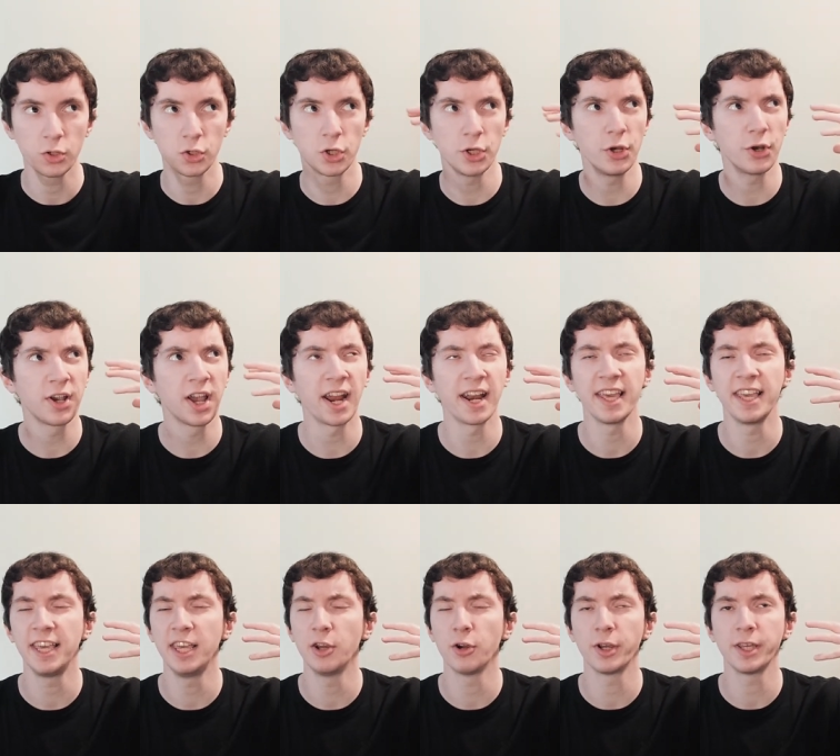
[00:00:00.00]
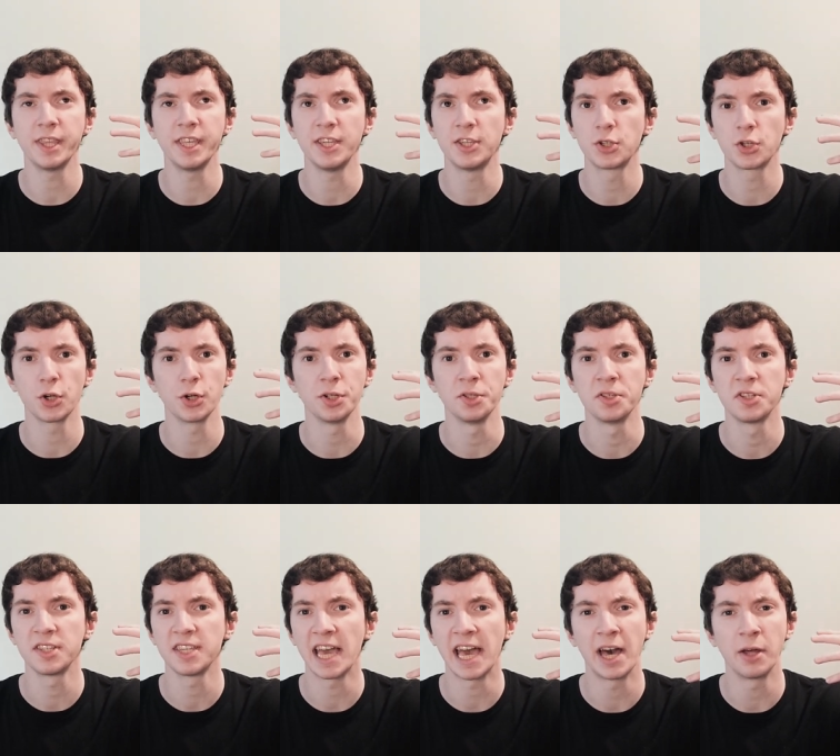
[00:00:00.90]
So you're kind of hearing these
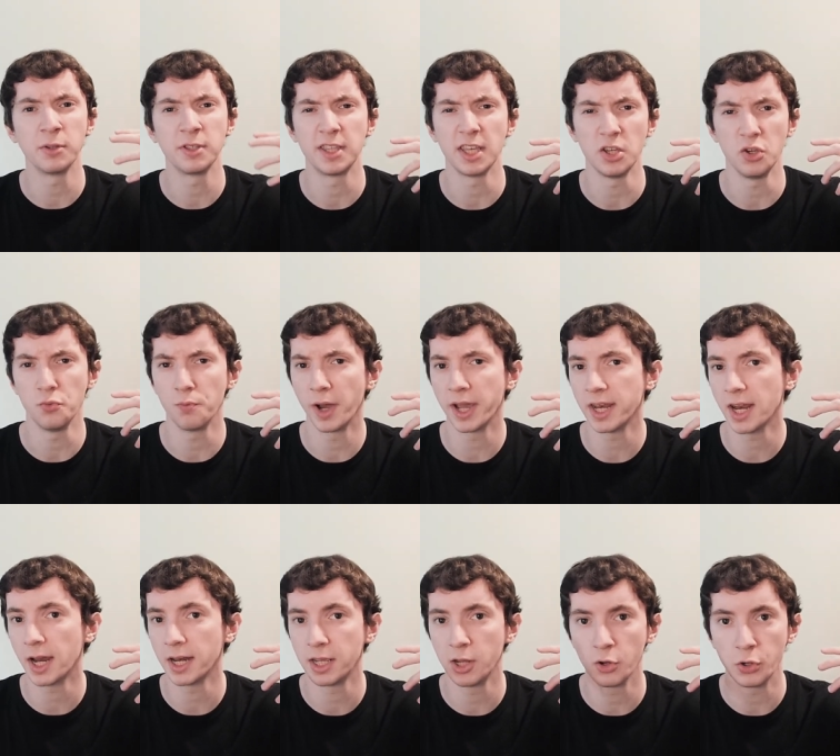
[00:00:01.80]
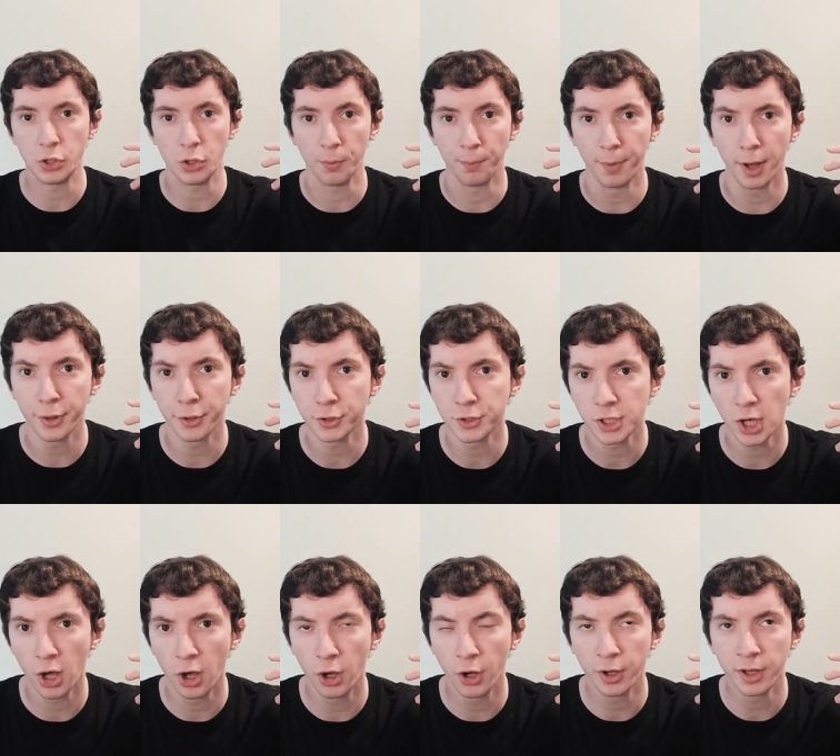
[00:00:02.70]
certain sounds that you might not hear in your mother
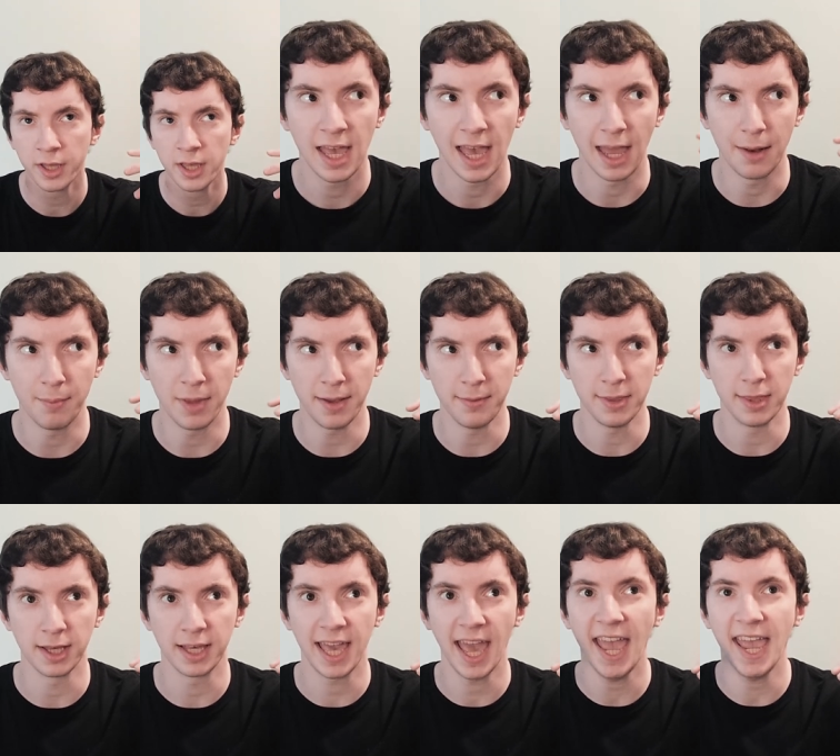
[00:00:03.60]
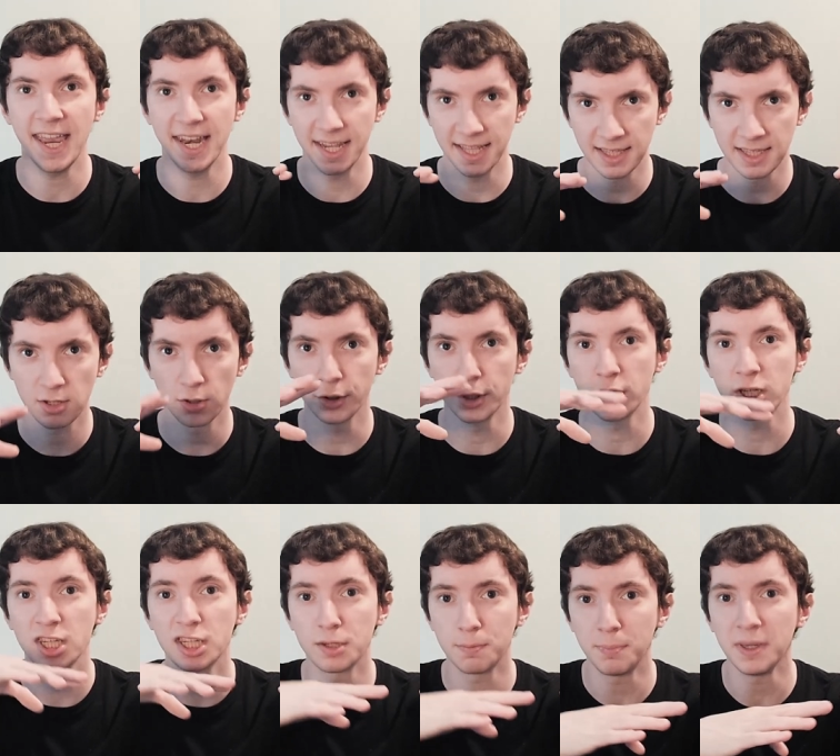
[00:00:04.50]
tongue, and maybe the cadence or
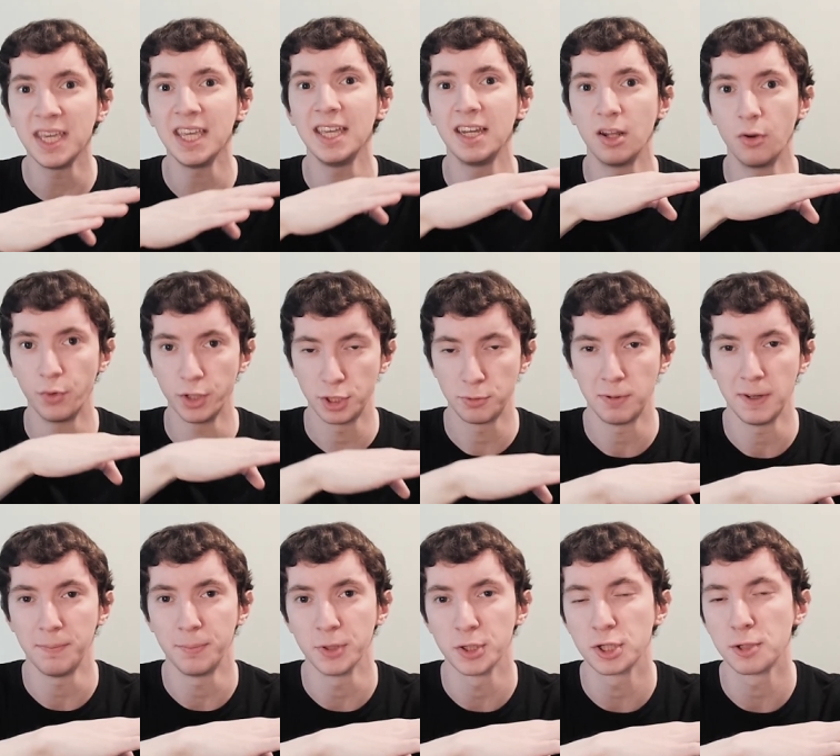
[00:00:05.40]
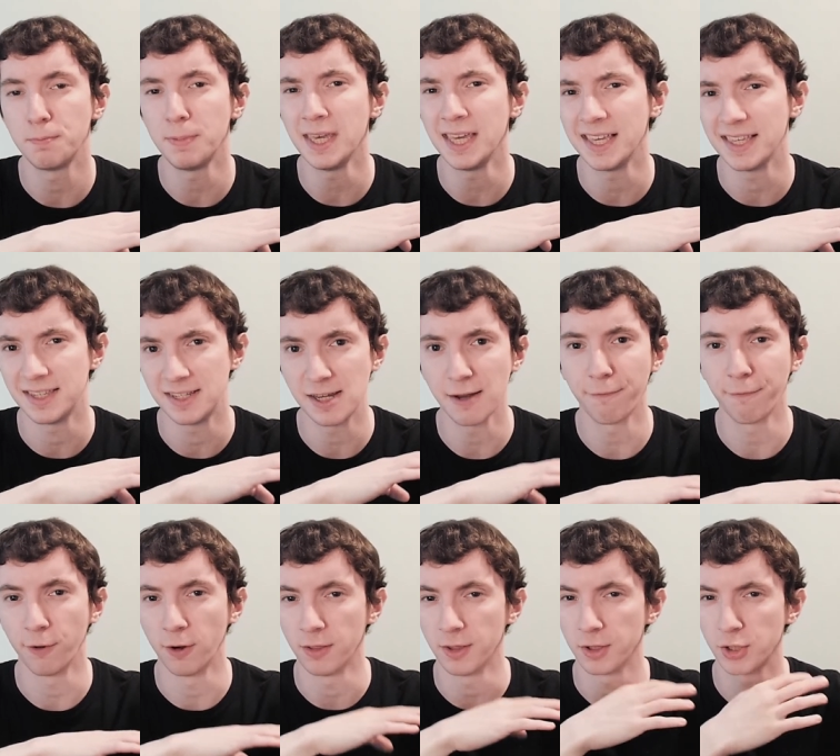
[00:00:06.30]
the speed at which people speak is
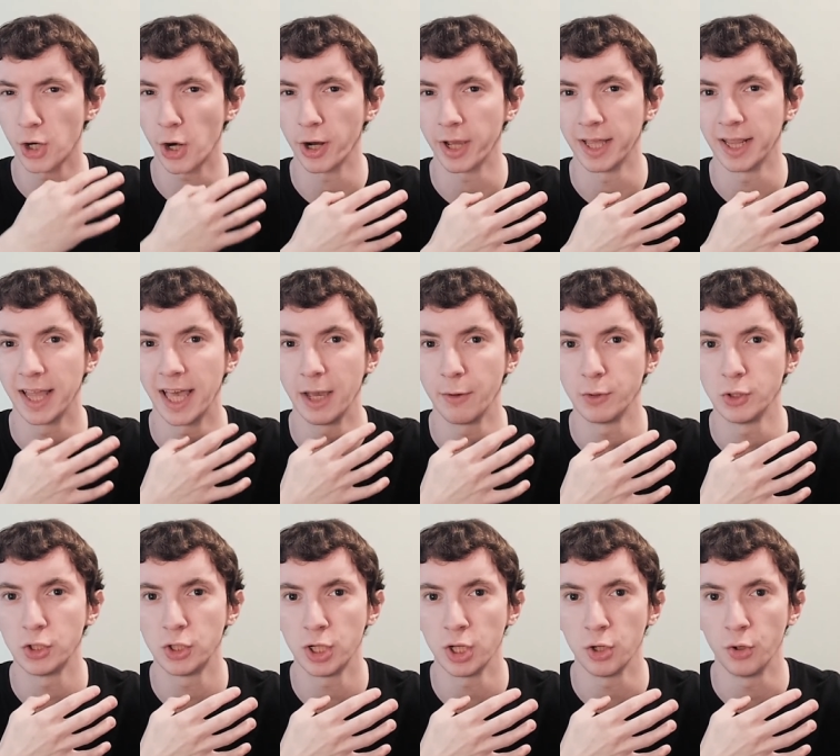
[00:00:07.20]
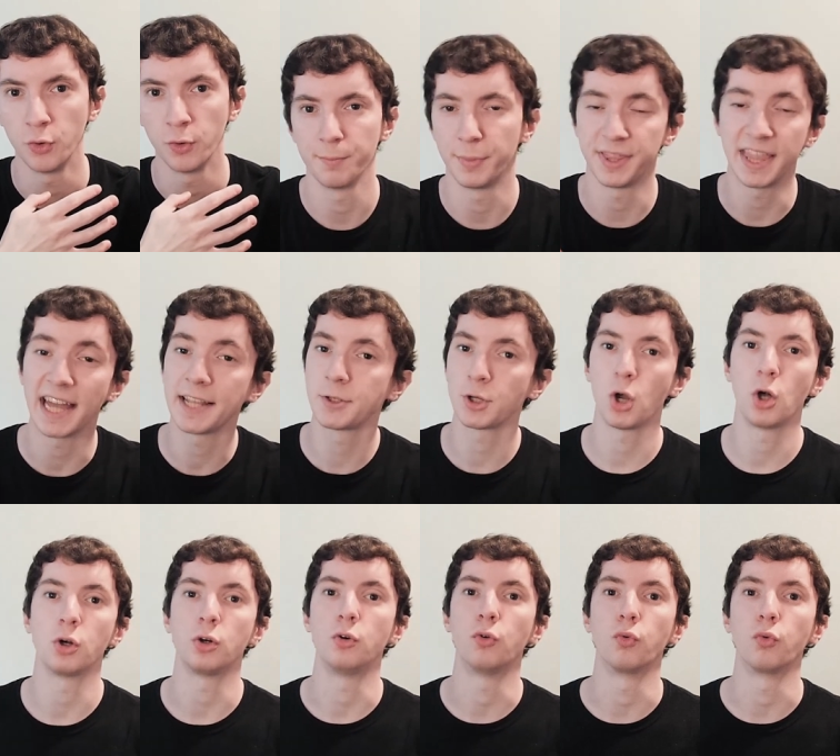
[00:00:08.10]
different in the target language too. But that's
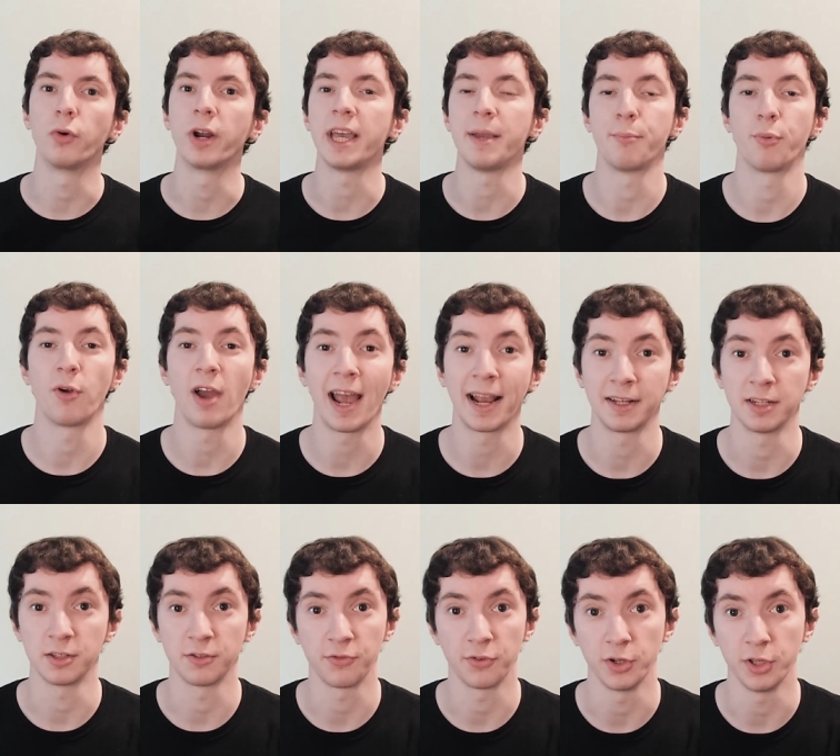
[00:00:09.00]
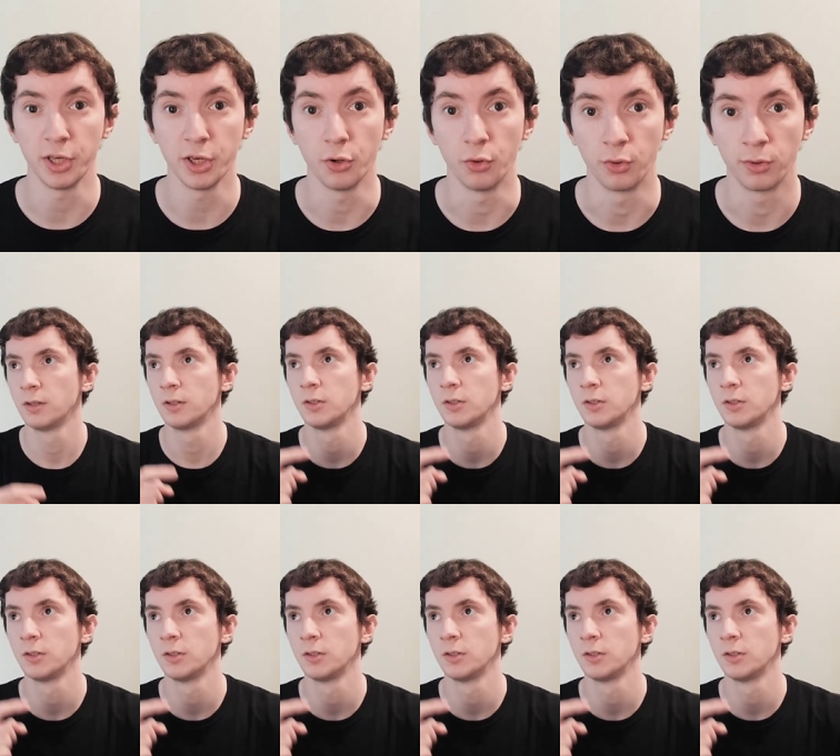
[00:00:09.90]
all great practice for you.